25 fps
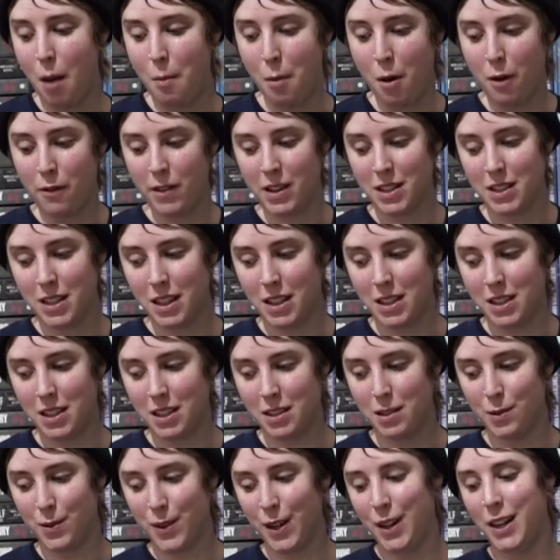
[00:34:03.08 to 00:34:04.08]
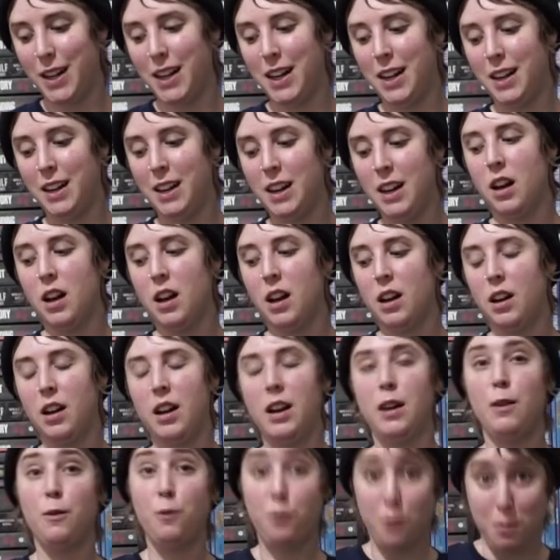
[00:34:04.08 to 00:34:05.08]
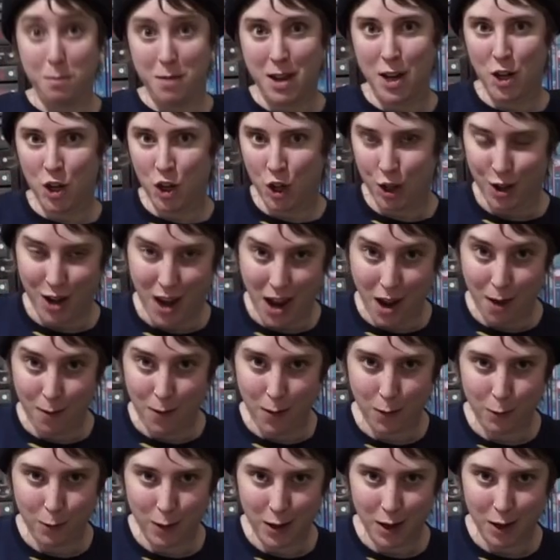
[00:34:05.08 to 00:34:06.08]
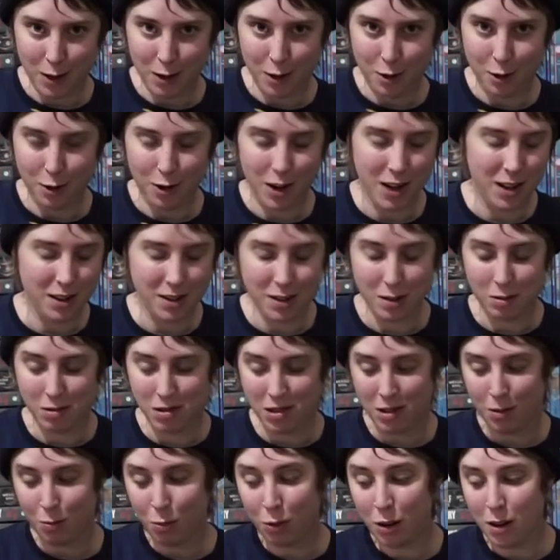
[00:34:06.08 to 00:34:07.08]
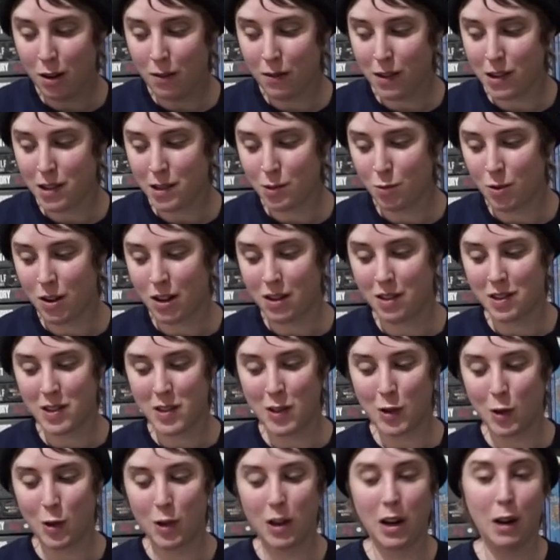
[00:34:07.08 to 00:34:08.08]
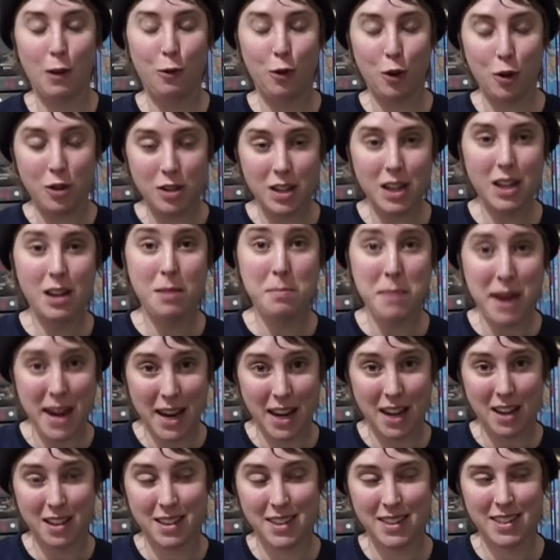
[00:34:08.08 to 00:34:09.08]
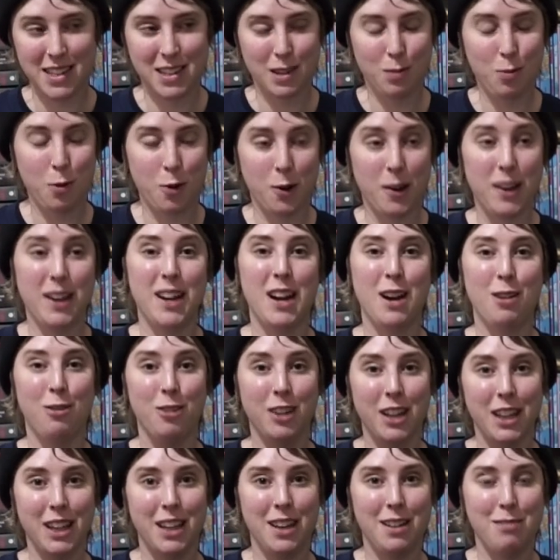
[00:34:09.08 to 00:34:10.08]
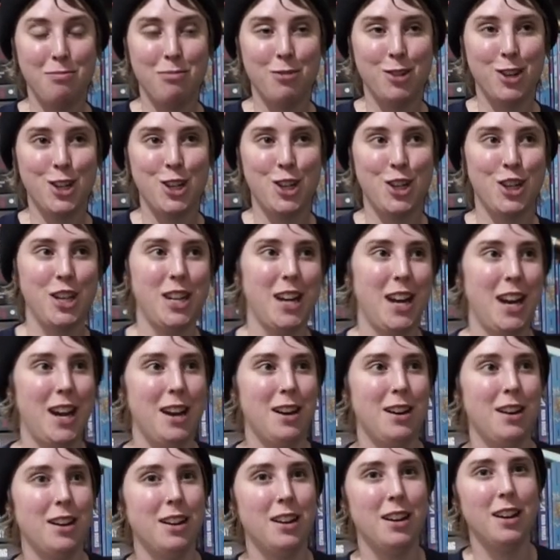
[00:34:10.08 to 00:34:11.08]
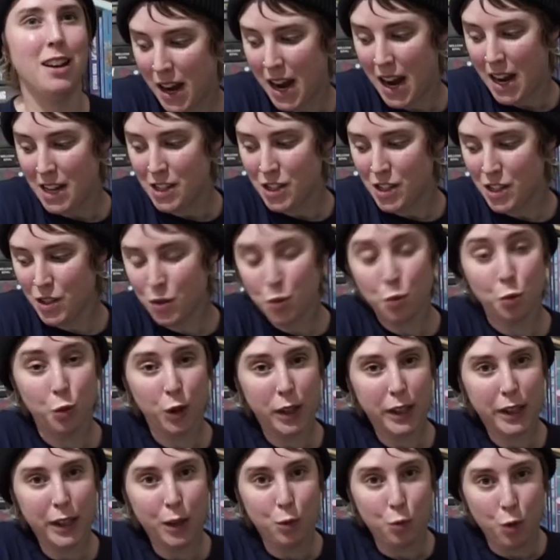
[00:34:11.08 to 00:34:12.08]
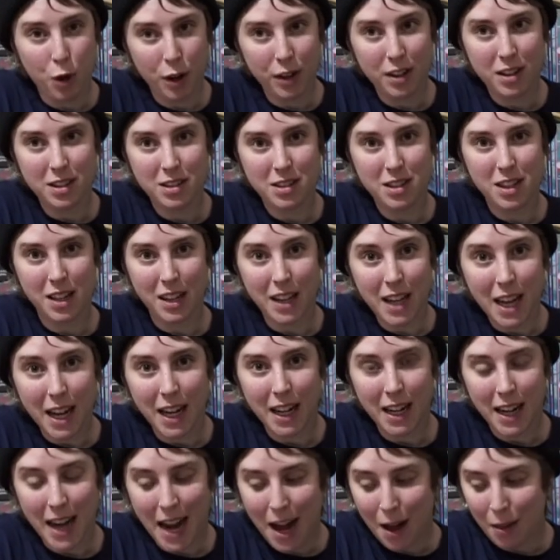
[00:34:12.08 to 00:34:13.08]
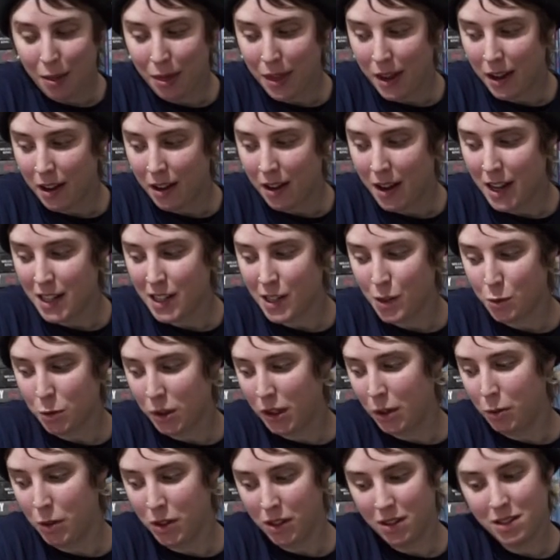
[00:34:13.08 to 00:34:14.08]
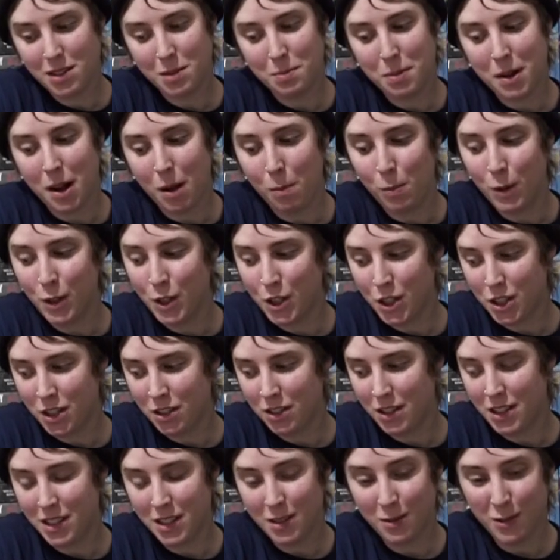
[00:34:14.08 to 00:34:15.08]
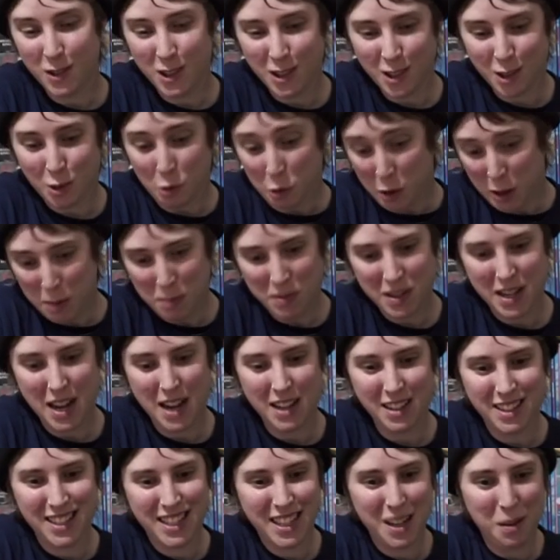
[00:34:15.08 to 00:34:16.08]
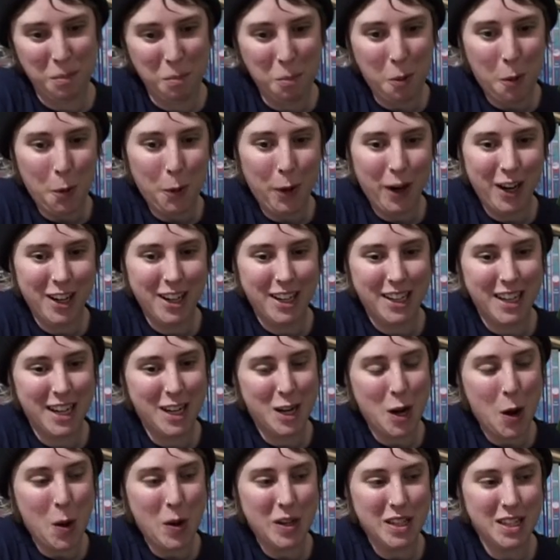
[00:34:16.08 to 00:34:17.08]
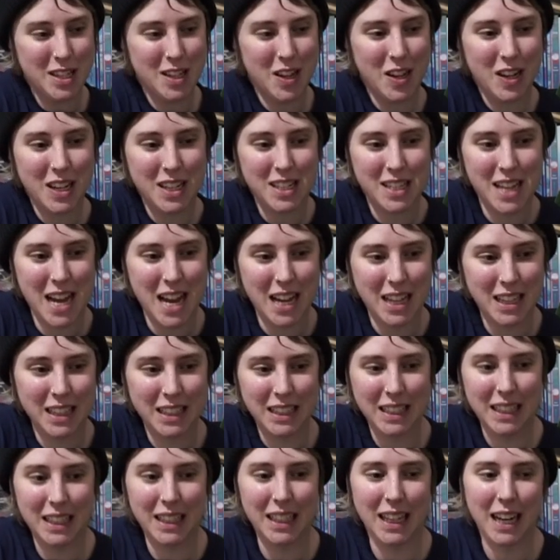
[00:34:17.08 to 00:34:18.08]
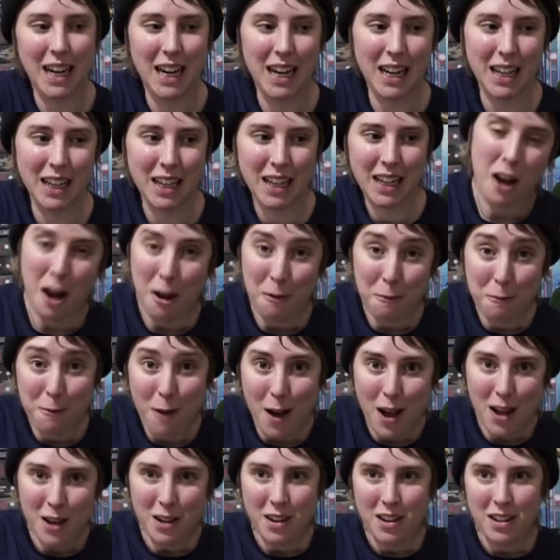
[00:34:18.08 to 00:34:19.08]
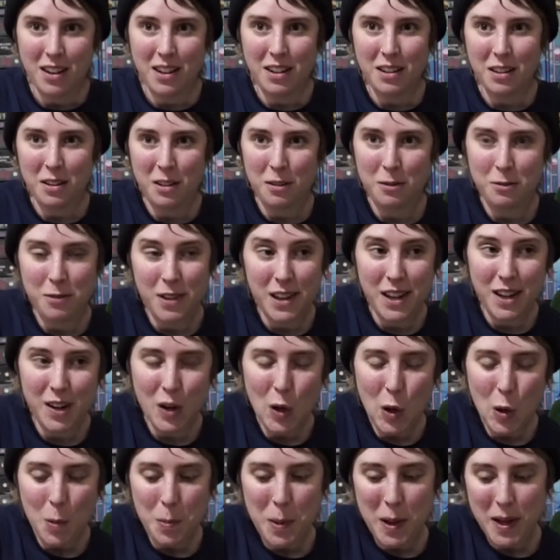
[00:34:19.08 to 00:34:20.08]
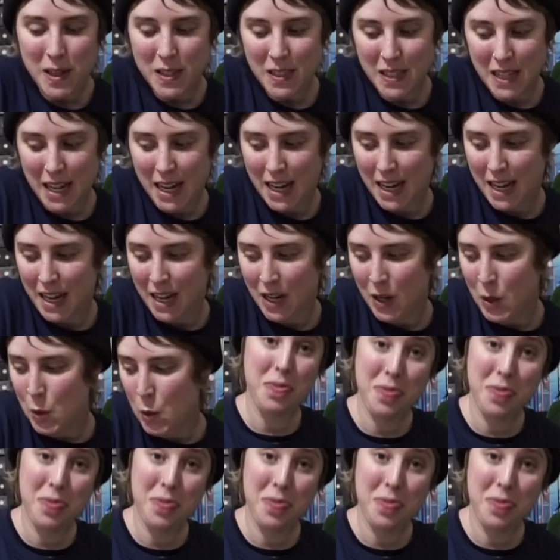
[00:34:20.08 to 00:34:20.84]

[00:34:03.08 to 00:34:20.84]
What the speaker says: Obviously, this is a very information-heavy video, and so is the previous one, so if you did make it to this point, I really appreciate it. I just really wanted to get it out there. I just really wanted to publish this script at some point, and I know it's not exactly like a fun video per se.